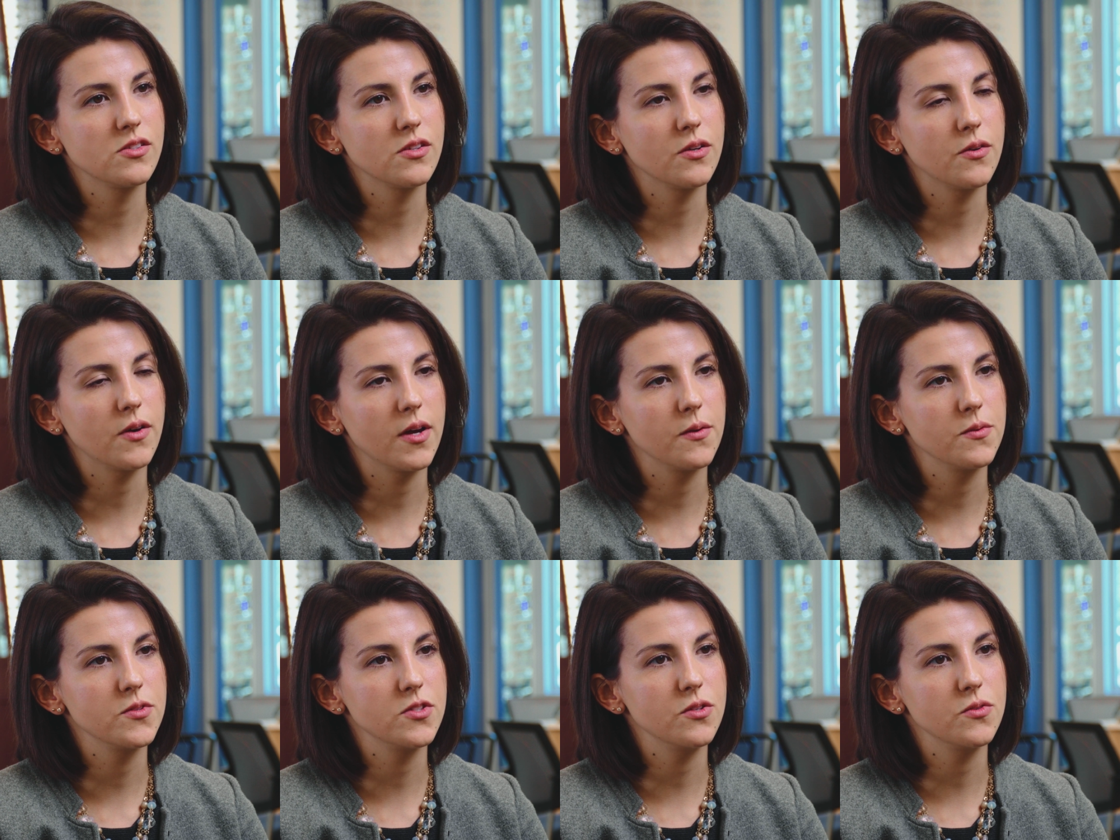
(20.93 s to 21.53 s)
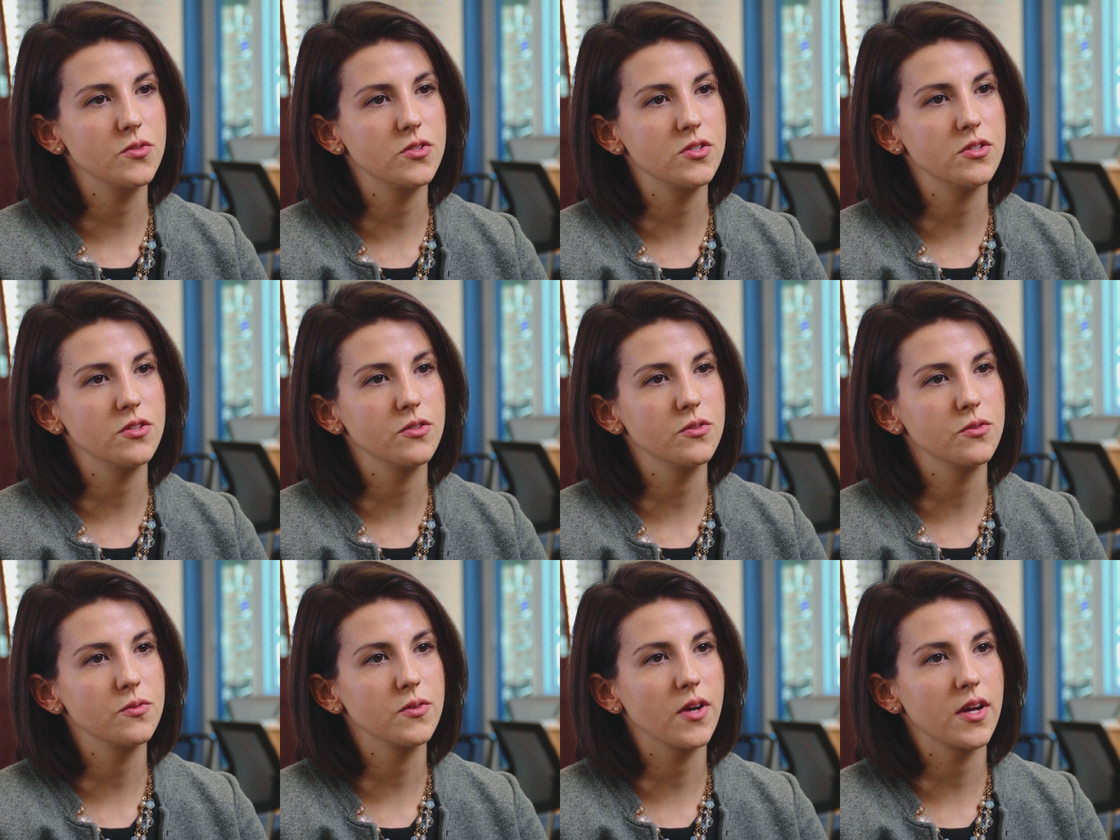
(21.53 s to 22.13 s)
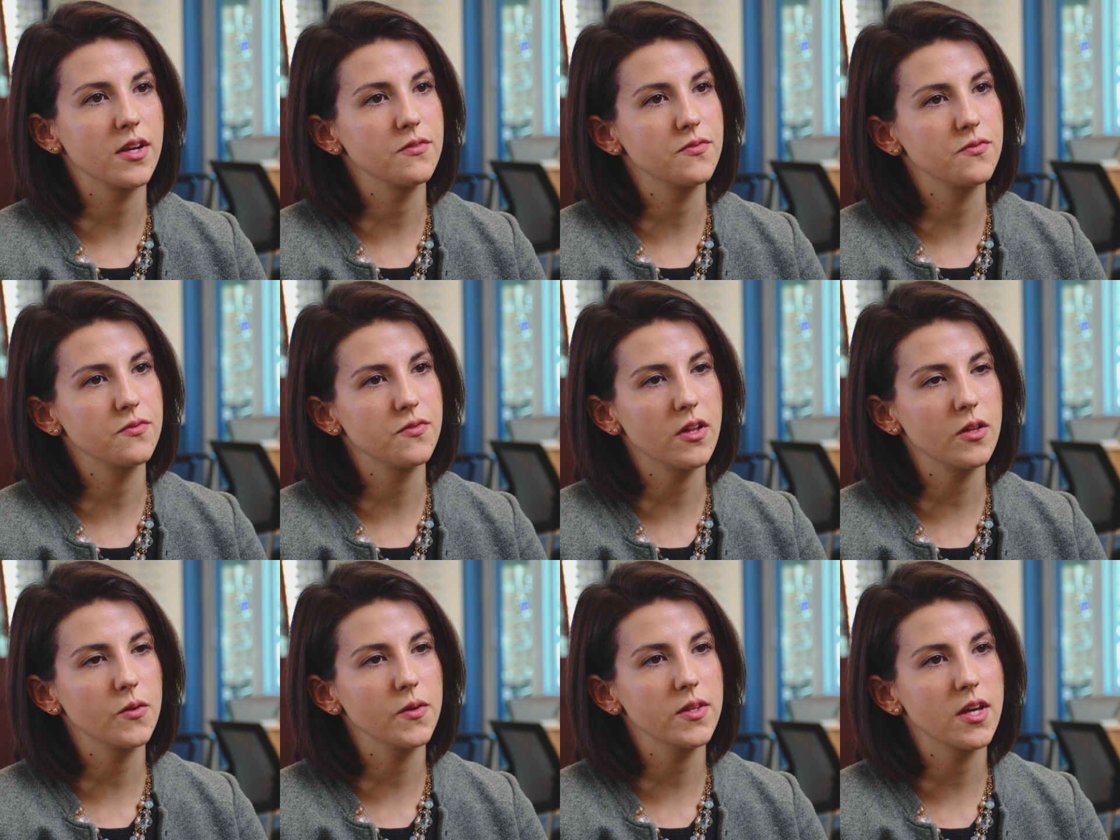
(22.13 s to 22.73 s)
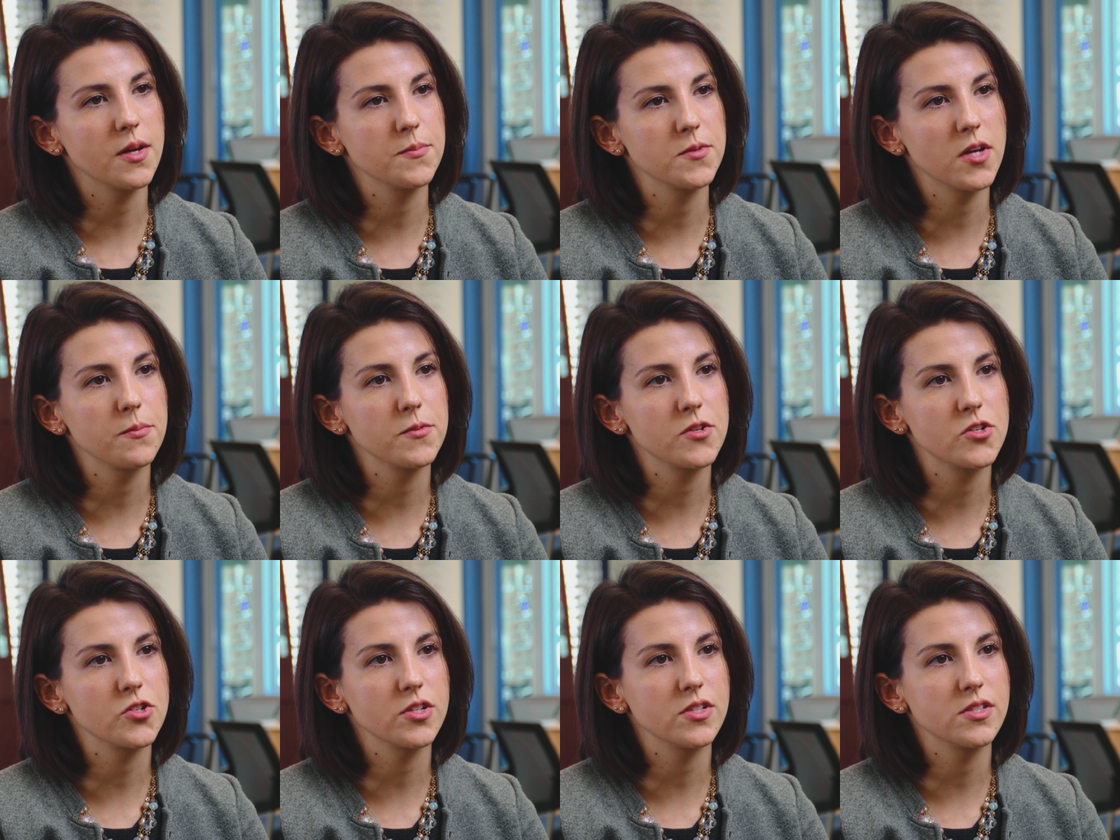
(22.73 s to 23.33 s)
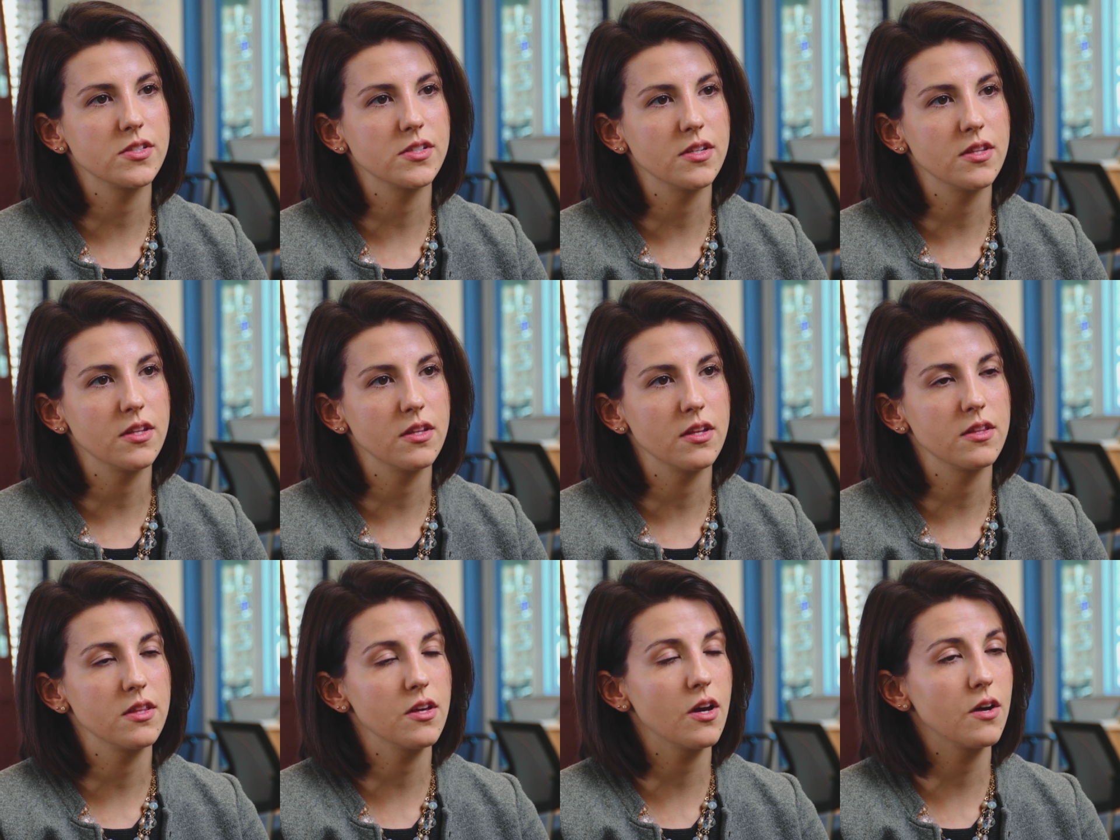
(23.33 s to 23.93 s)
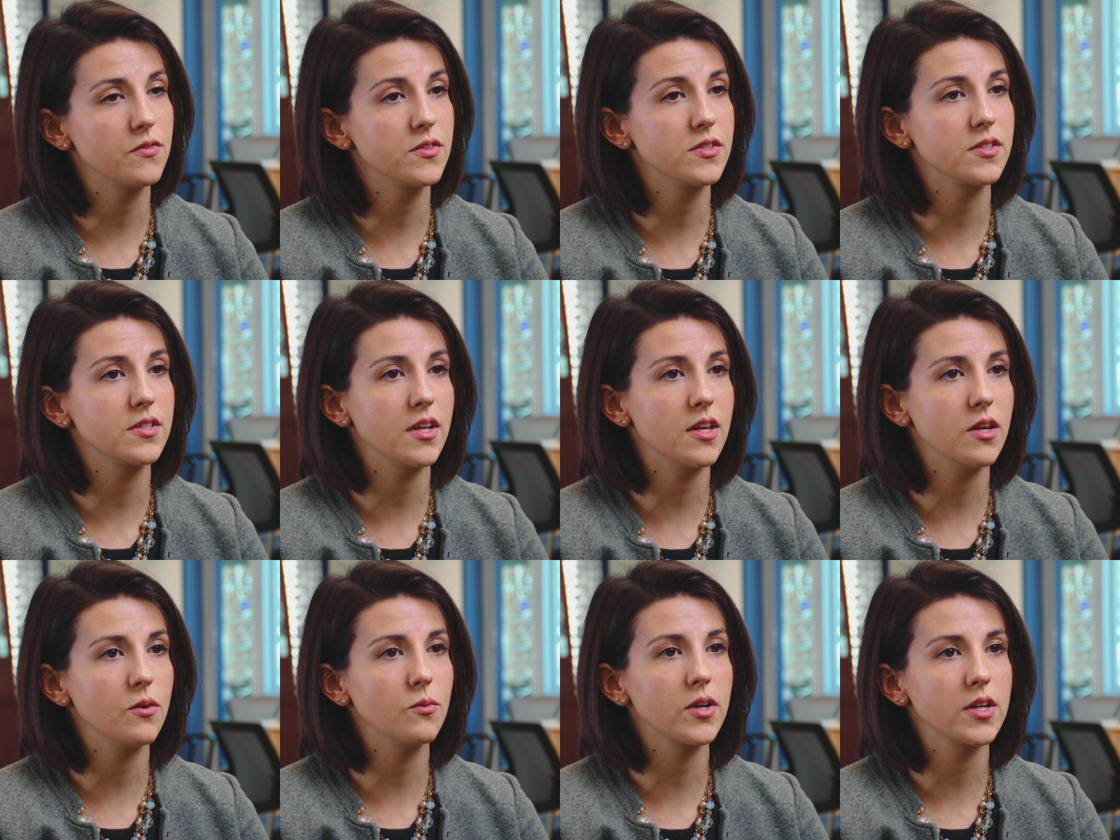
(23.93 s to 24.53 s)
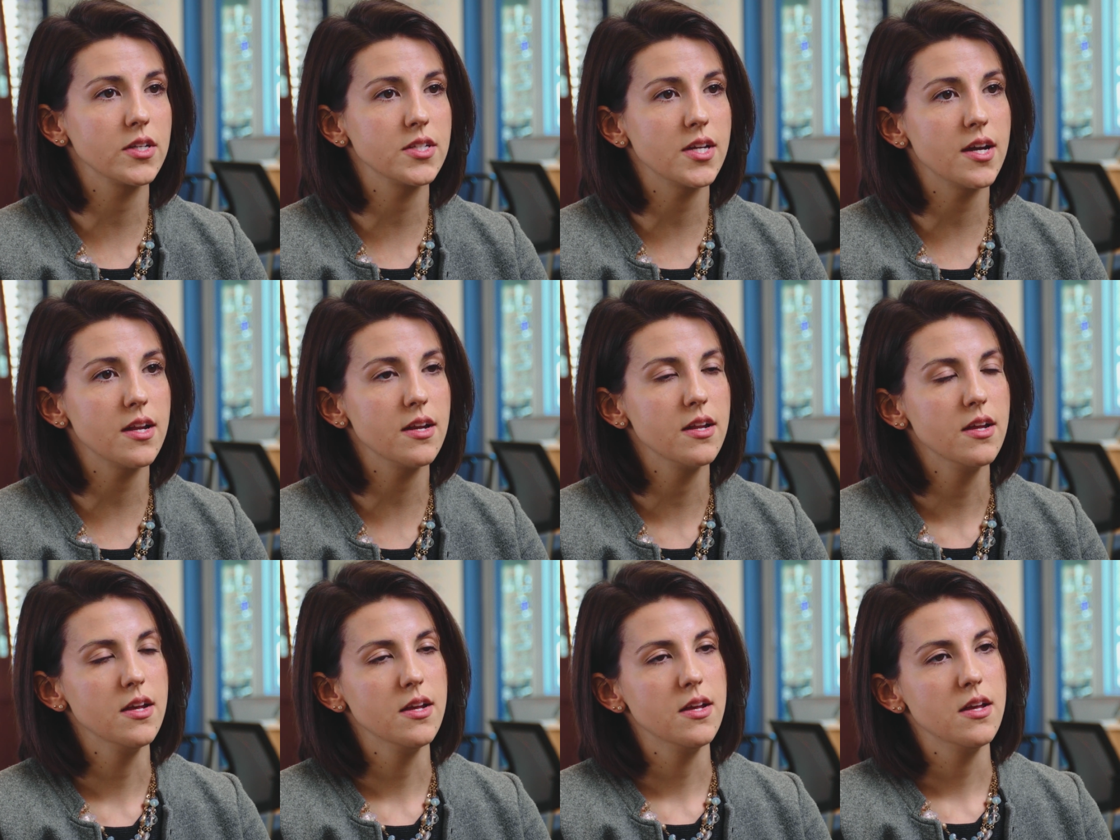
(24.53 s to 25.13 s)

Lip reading: so I was used to kind of following the optometrist in the office that he worked at.